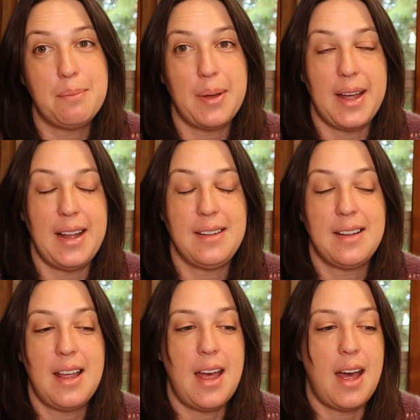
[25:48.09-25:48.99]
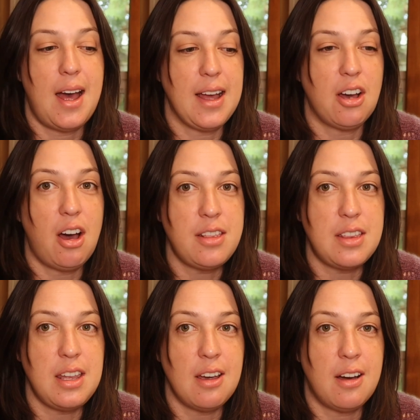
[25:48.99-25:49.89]
but I got
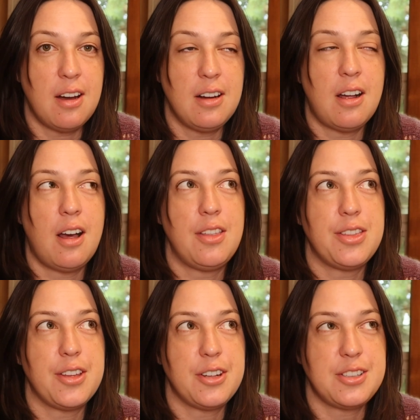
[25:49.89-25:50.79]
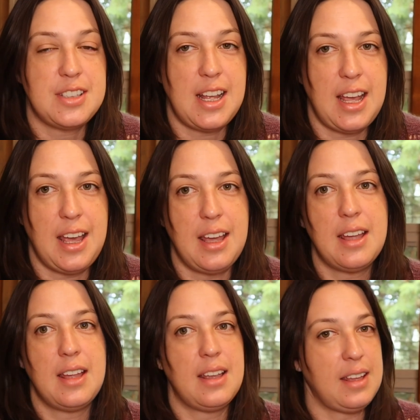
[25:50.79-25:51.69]
the yarn on Thursday
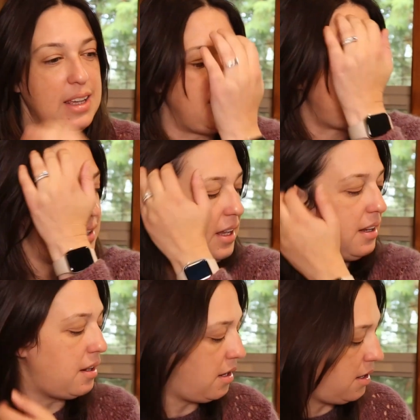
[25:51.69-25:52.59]
evening.